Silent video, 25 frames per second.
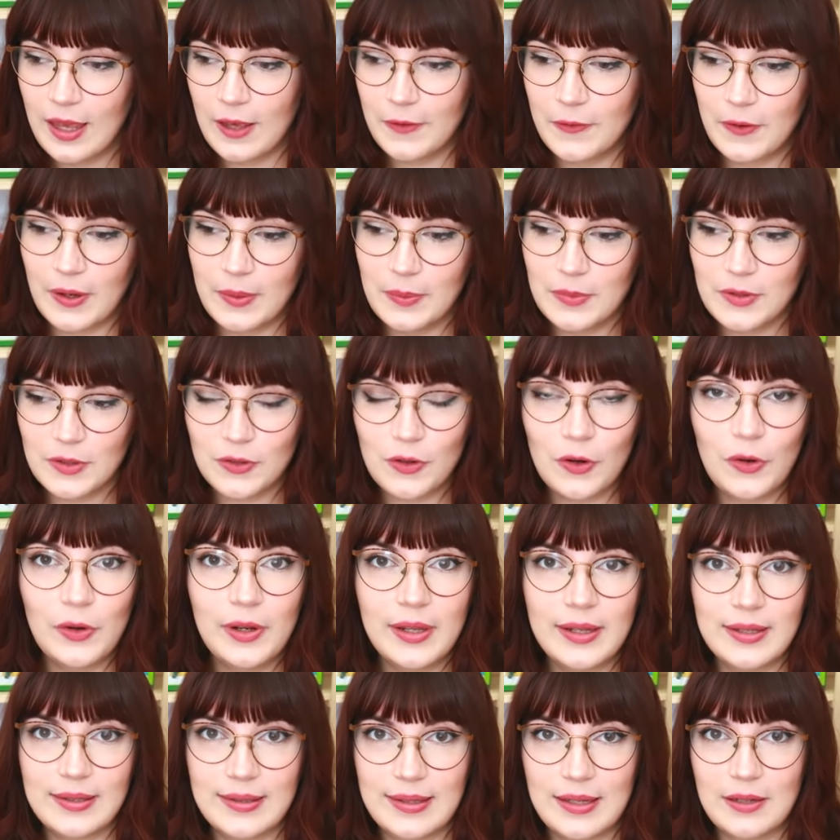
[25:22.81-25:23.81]
If I'm
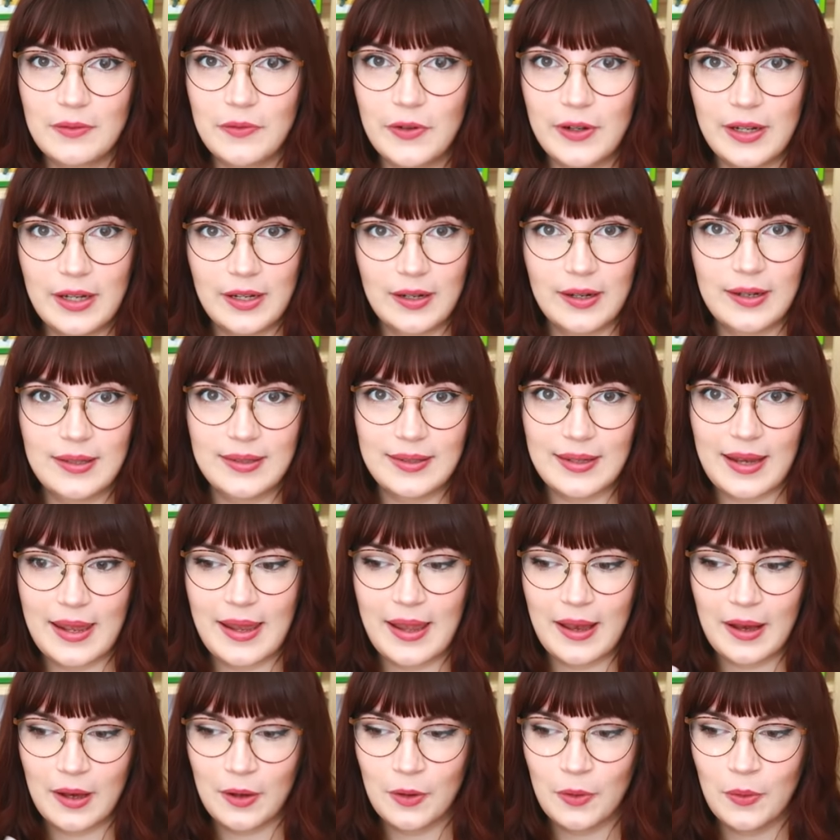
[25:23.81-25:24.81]
scrolling and see a really nice
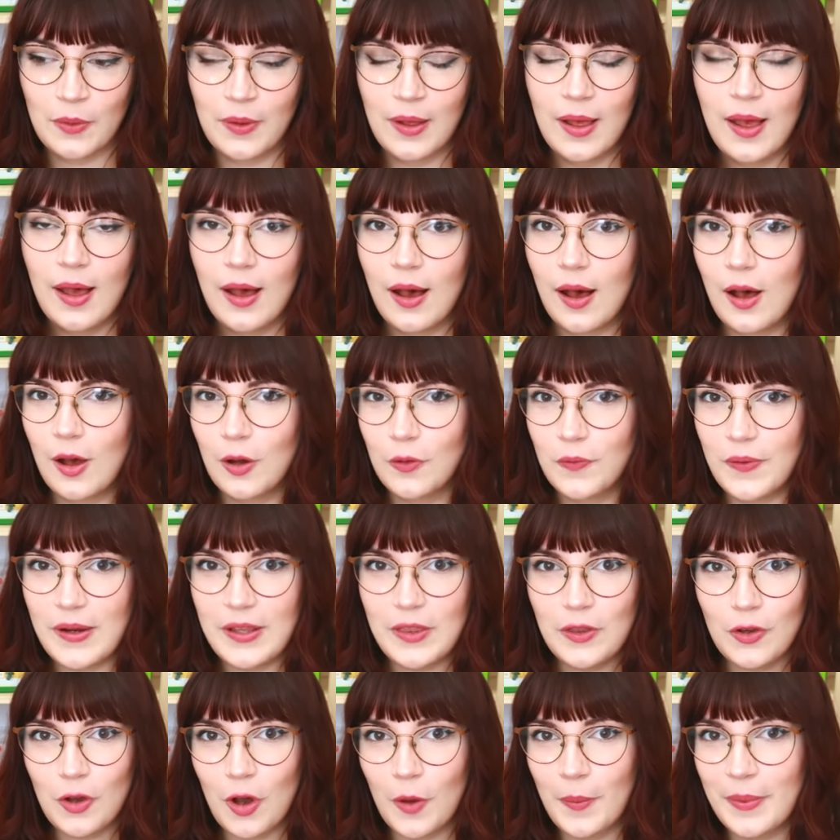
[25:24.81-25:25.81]
layout, I'll
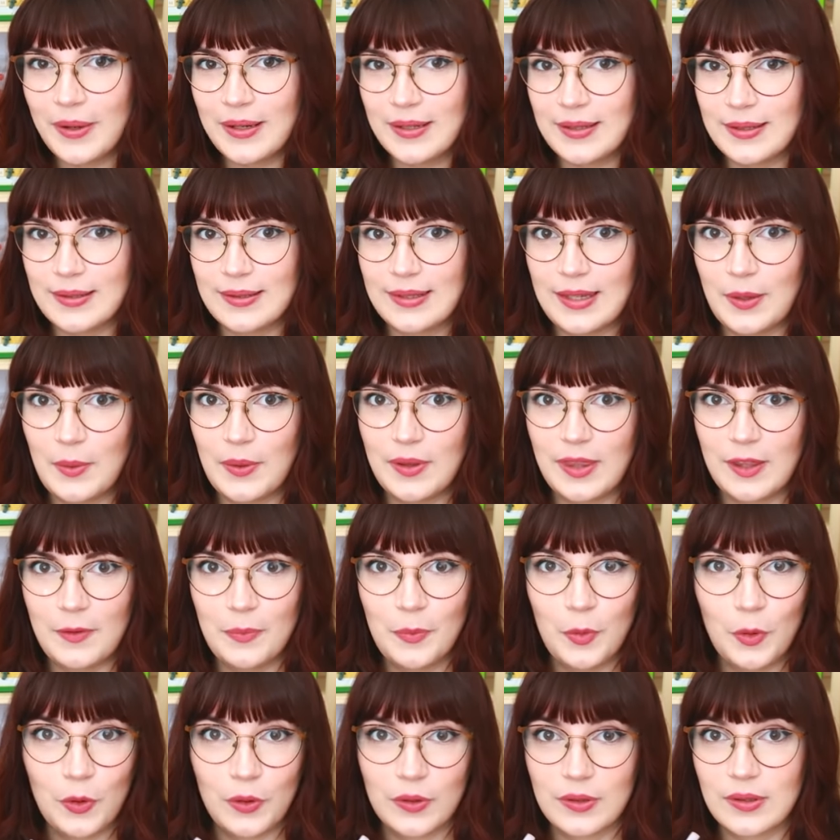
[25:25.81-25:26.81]
read the comments and see where
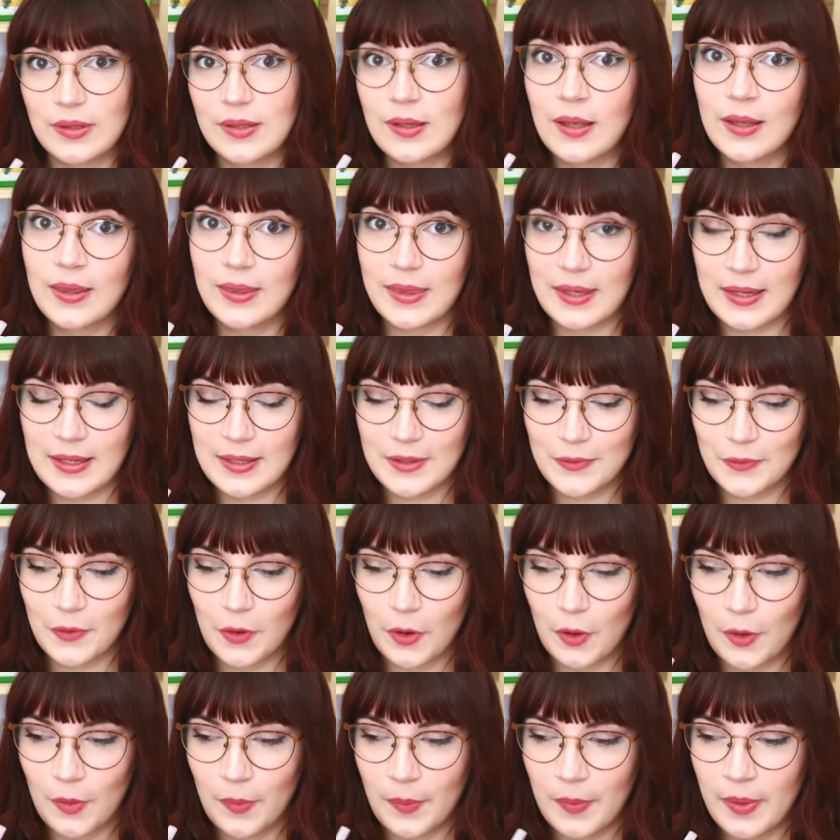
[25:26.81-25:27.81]
they bought certain things
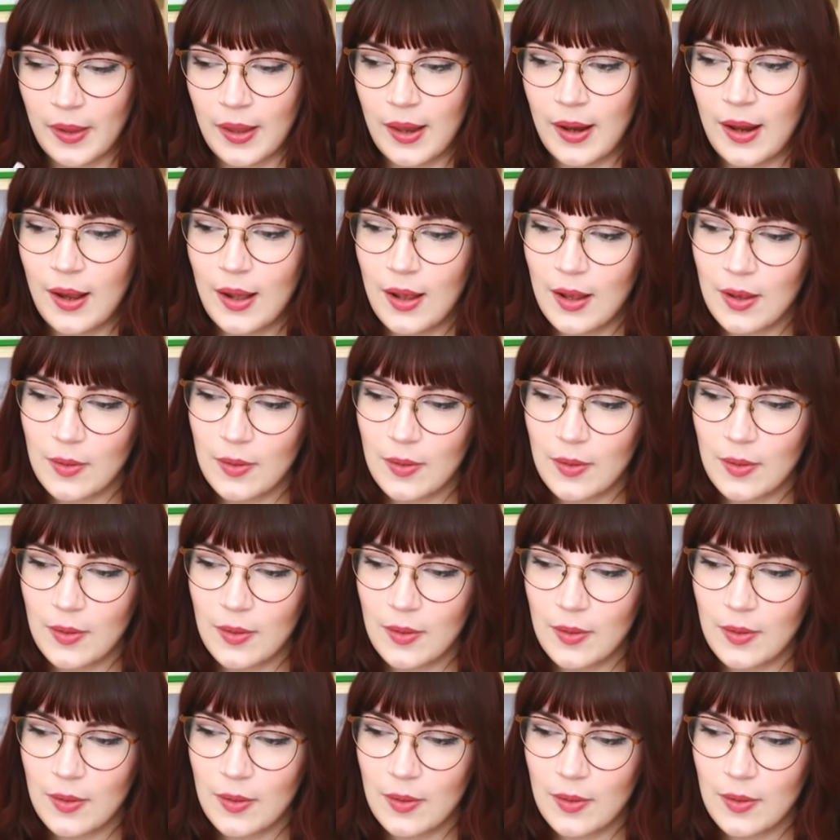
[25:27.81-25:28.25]
from.